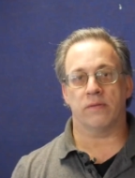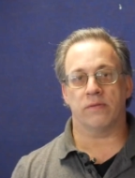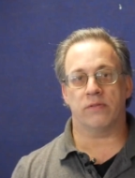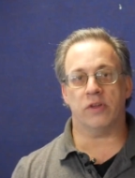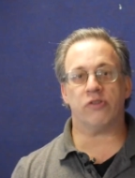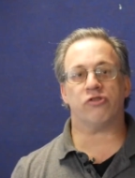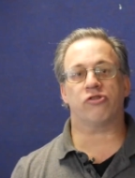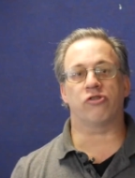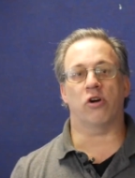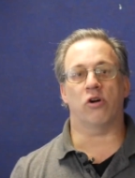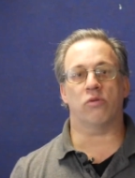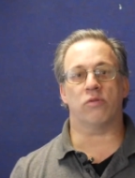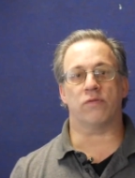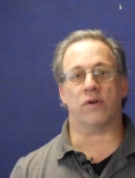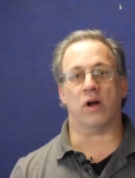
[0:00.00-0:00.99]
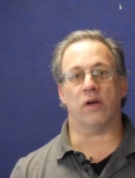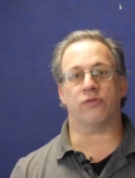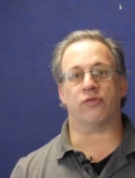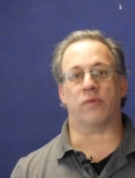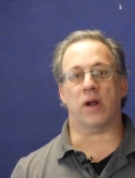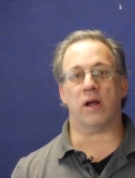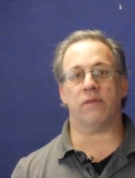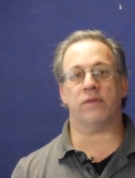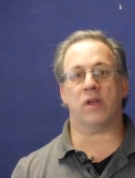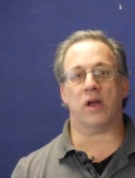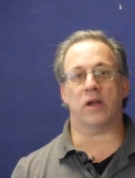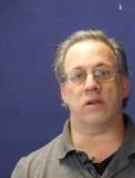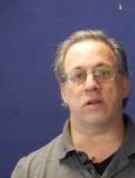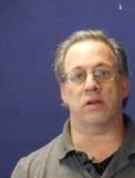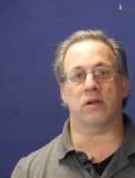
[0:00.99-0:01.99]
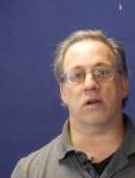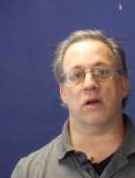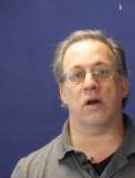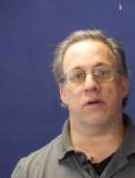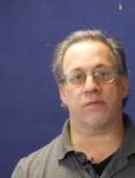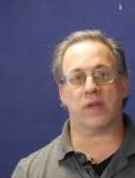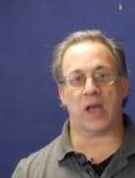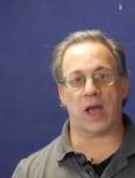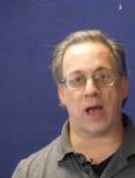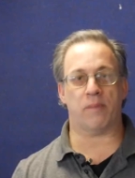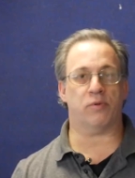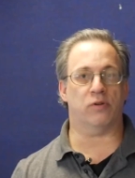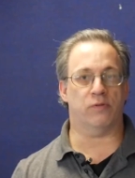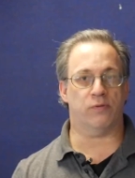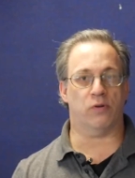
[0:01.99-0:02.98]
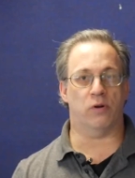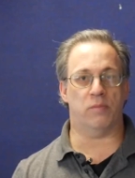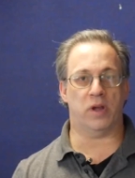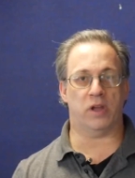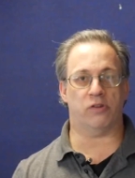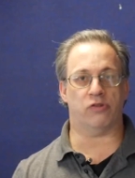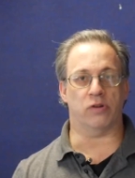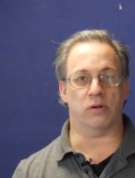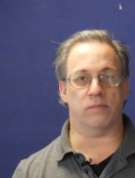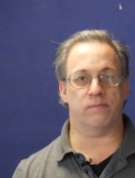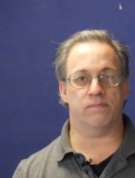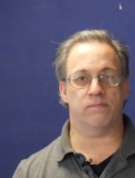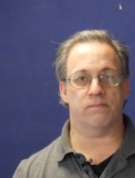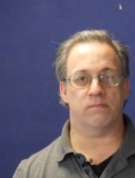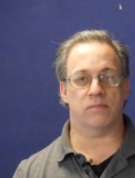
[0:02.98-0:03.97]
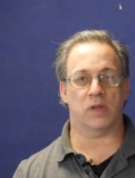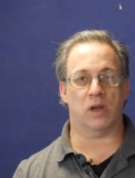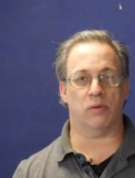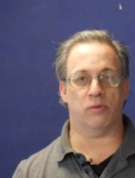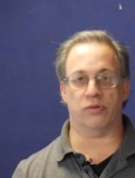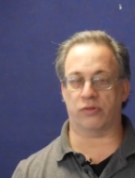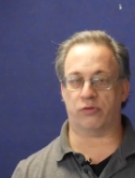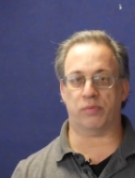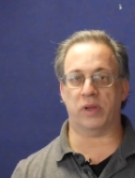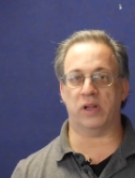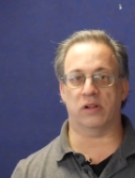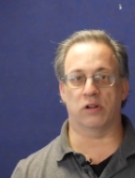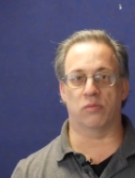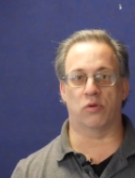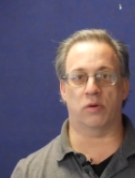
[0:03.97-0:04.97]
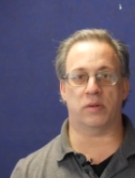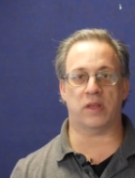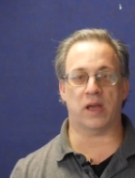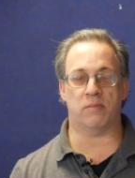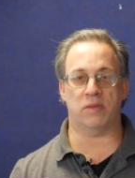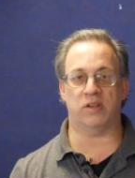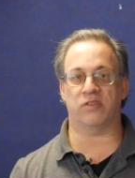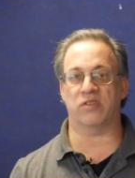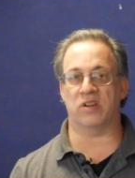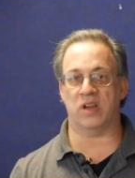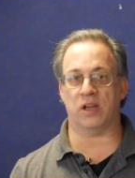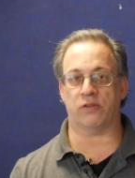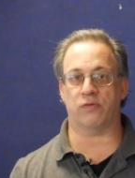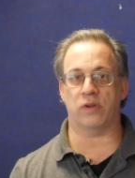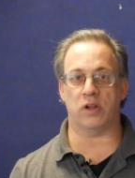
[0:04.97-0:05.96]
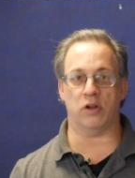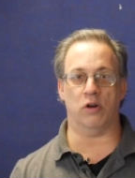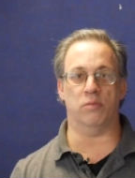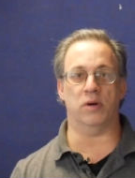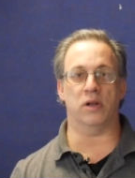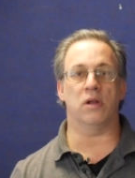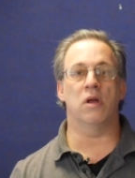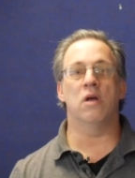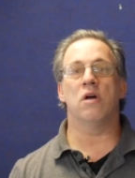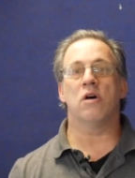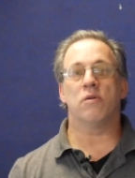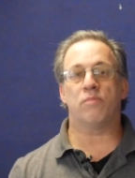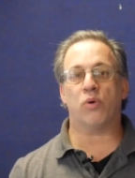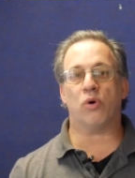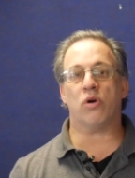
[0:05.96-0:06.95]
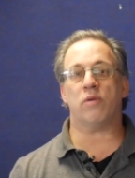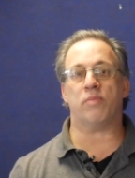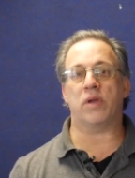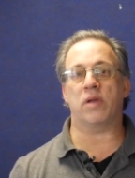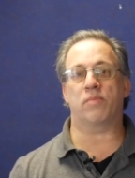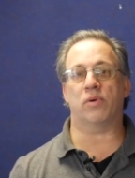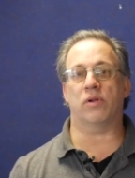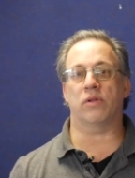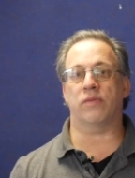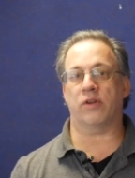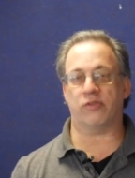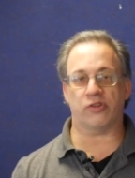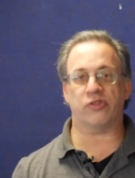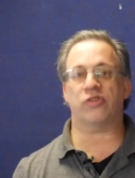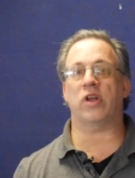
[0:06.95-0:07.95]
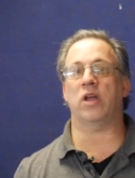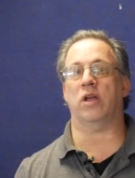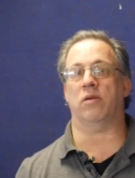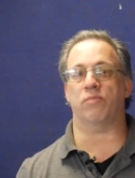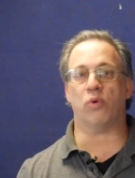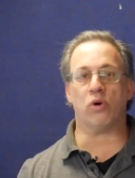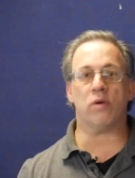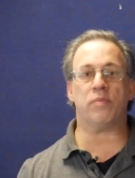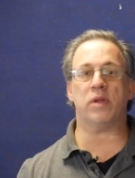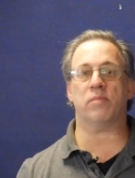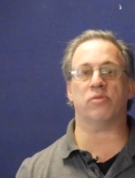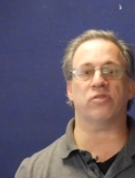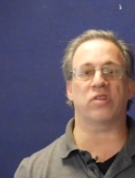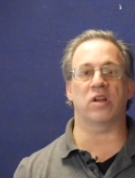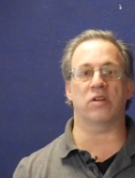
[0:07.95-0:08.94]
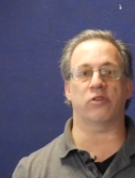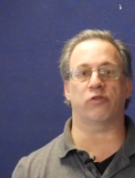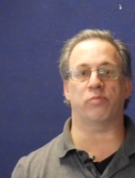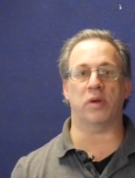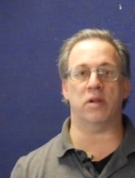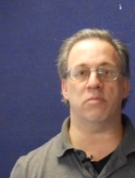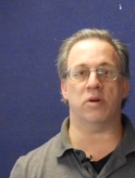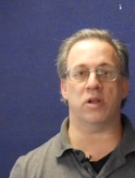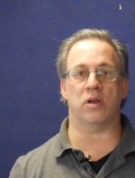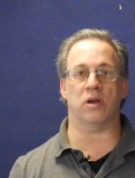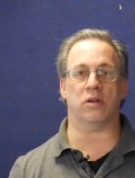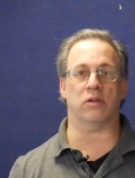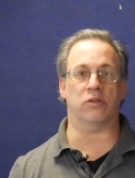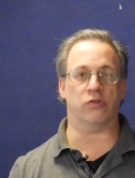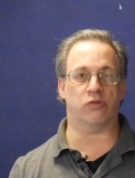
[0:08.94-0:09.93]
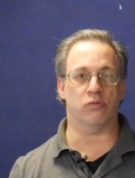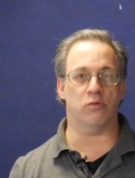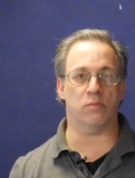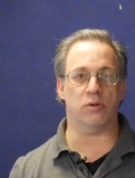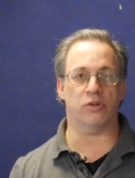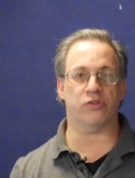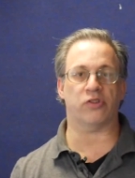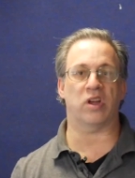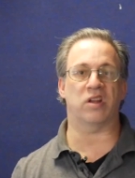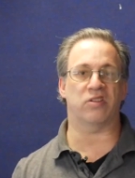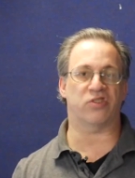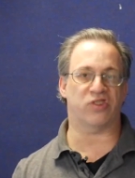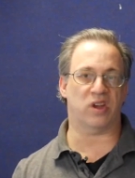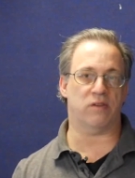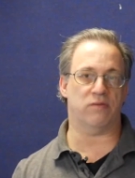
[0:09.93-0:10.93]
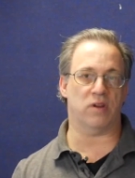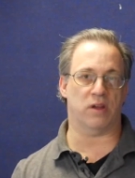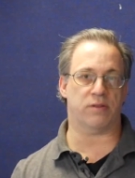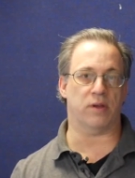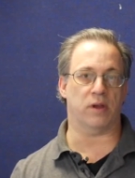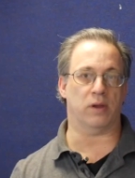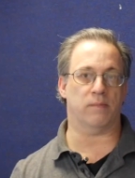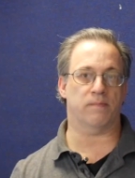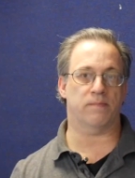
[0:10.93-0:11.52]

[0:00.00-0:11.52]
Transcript: This show revolves around the idea of capital formation. Now, we'll explain a little more what that means in the next video, but poor people, there's a saying, poor people tend to spend money on consumables and save nothing.